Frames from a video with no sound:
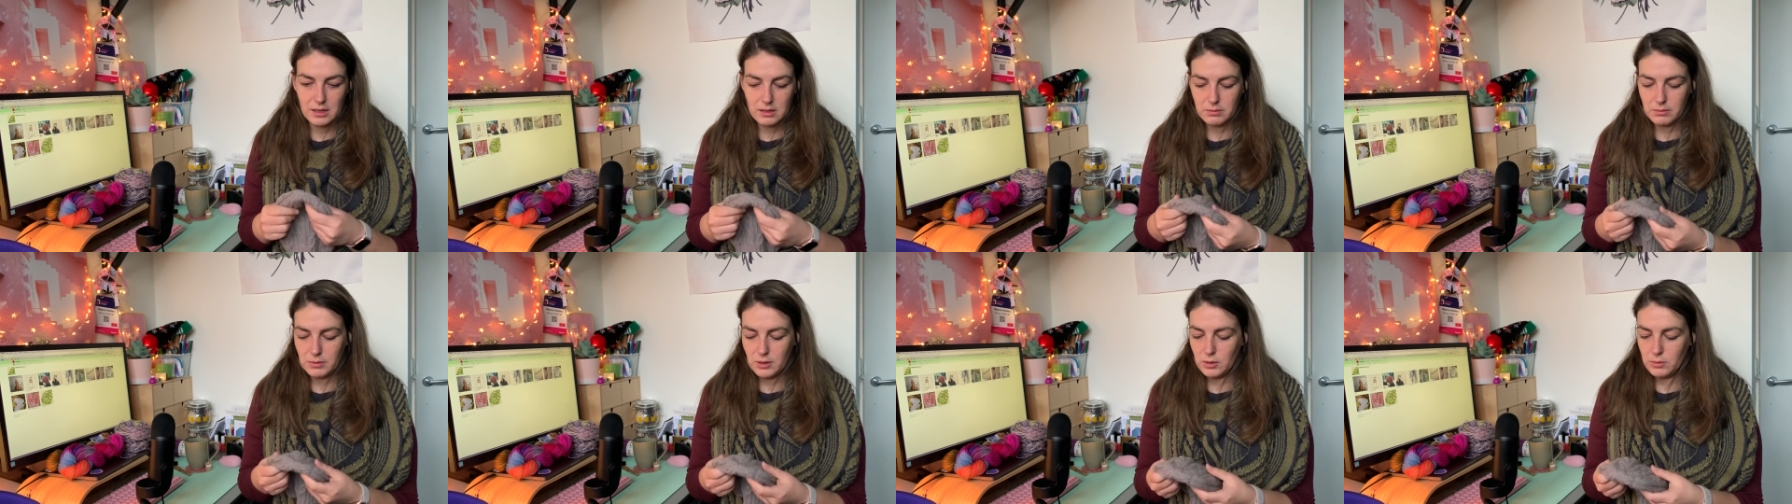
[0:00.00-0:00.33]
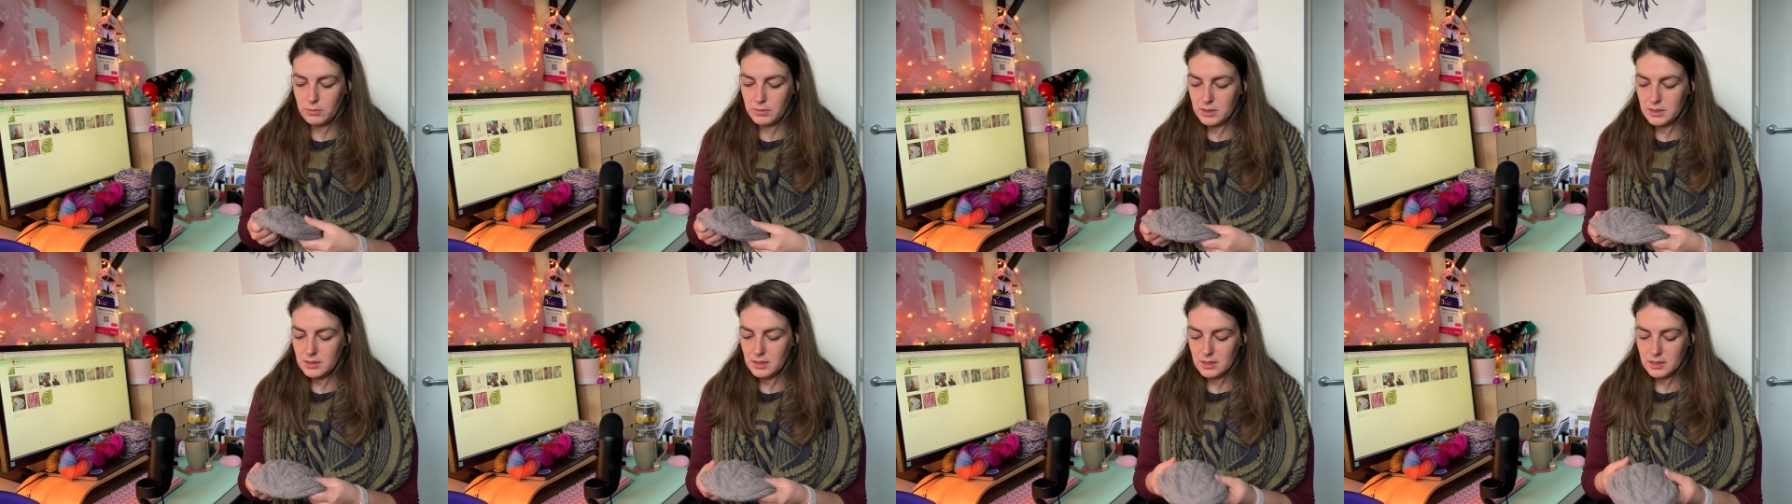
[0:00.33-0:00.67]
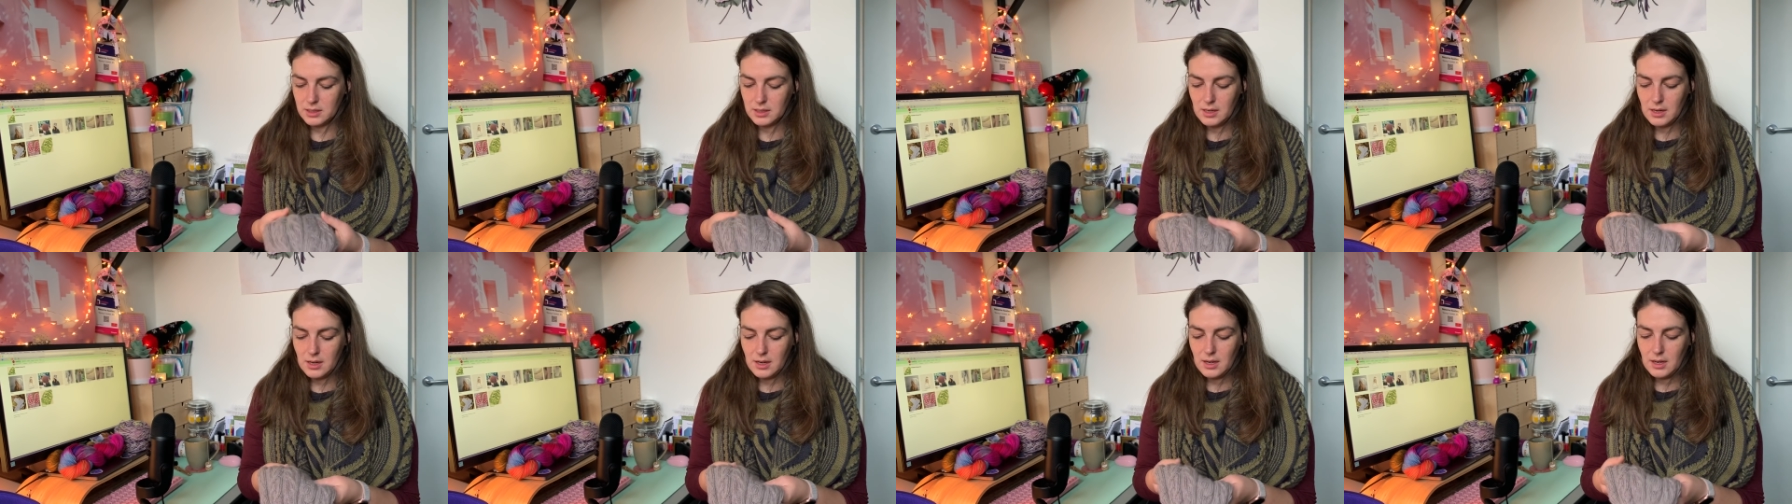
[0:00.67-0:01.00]
the moment.
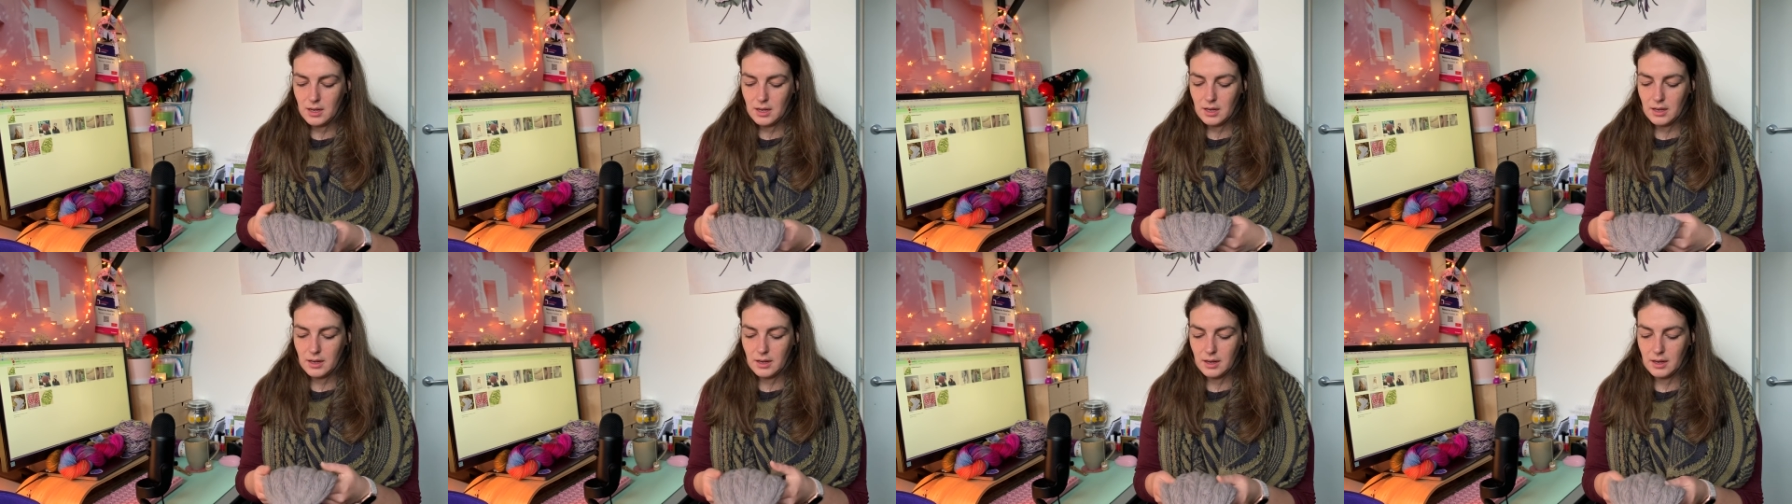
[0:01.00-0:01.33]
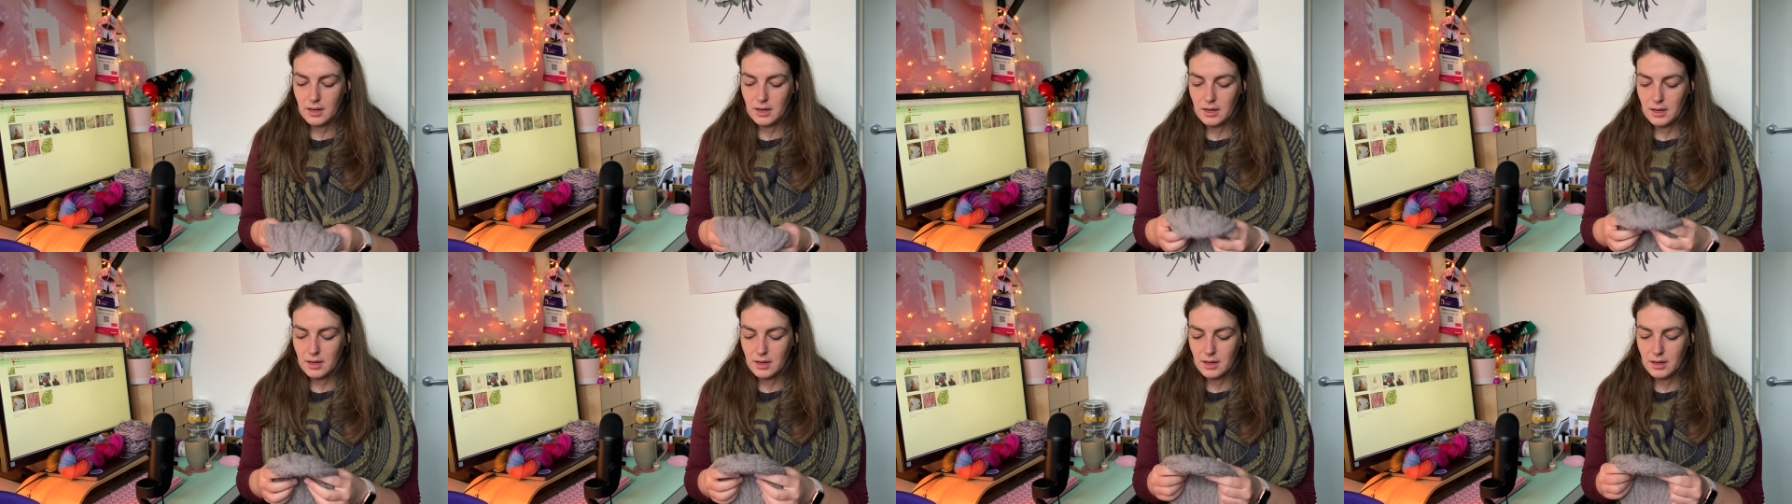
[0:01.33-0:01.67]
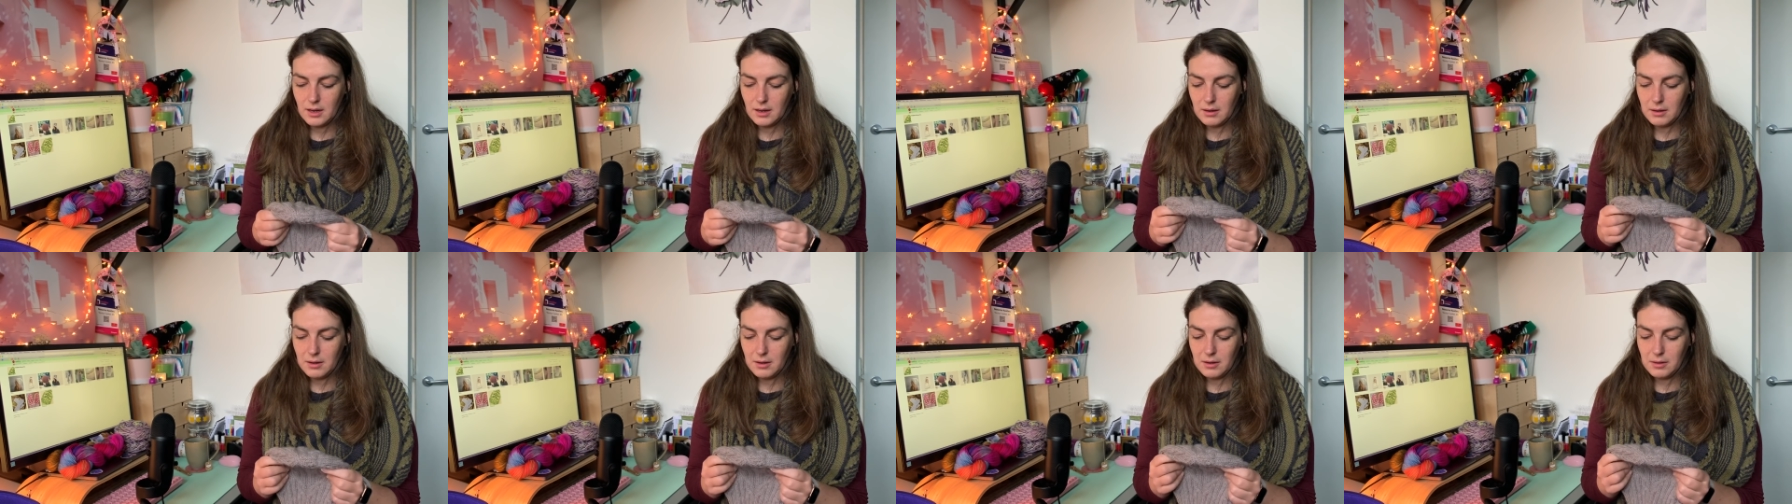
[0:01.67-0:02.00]

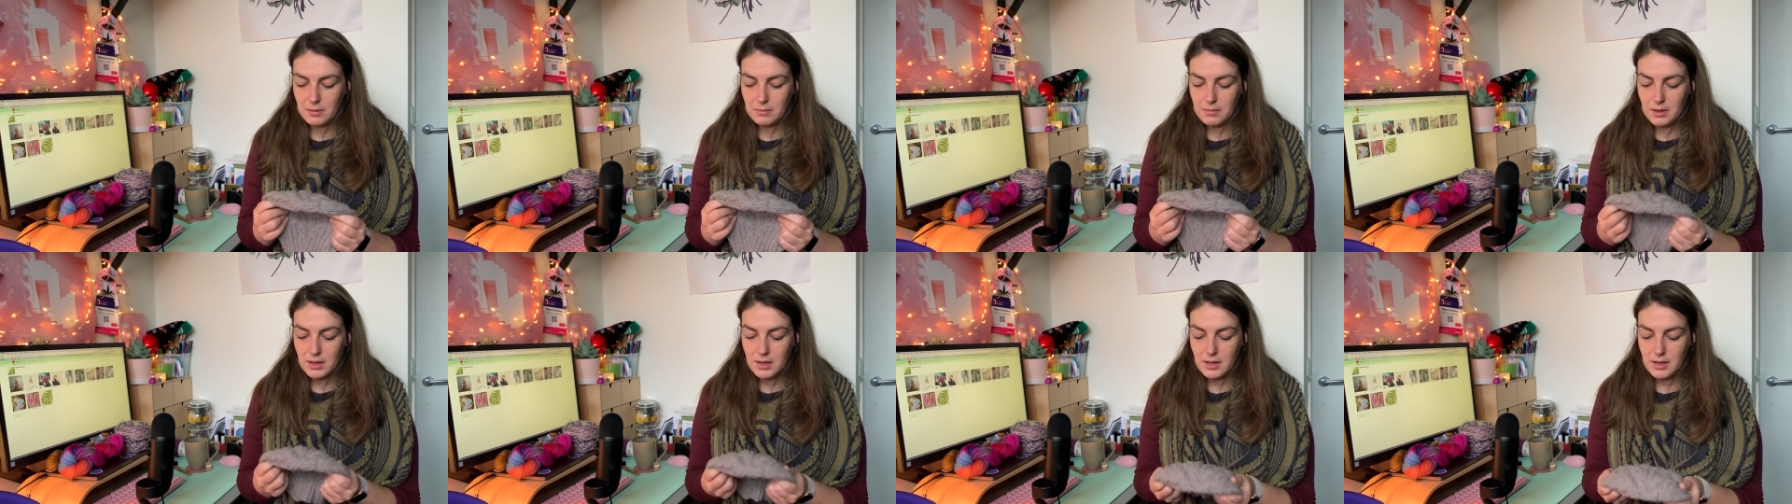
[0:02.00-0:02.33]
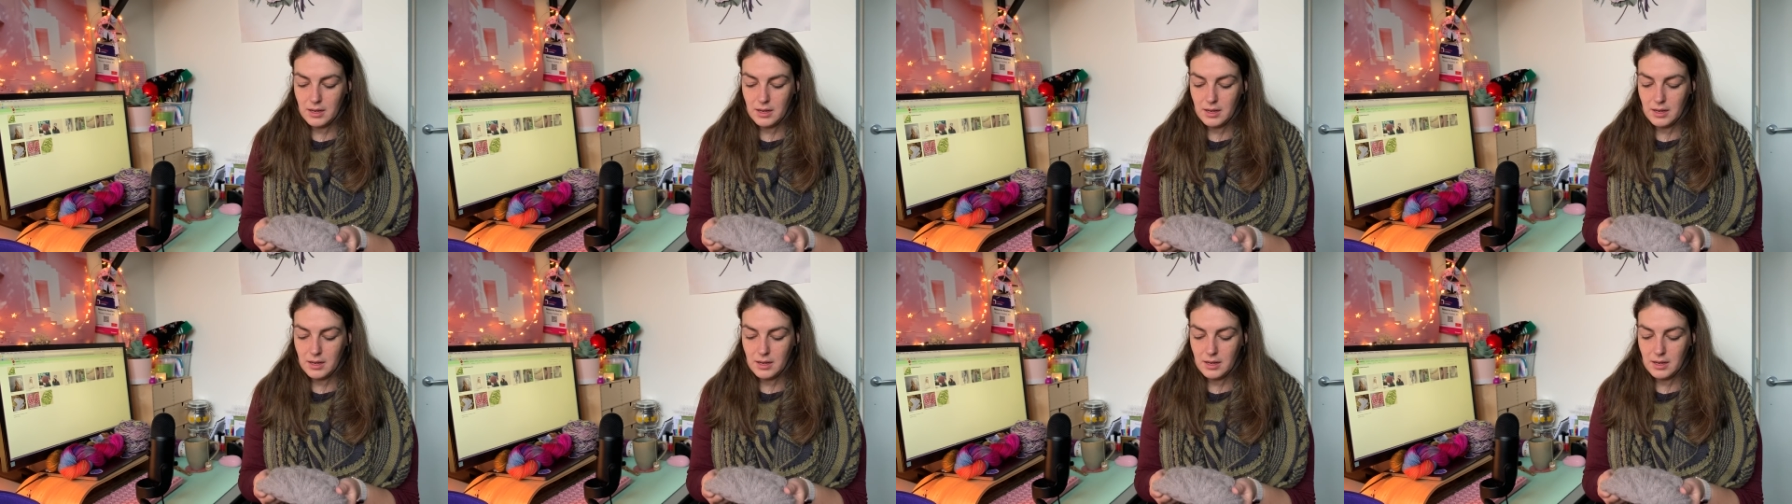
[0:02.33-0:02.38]
And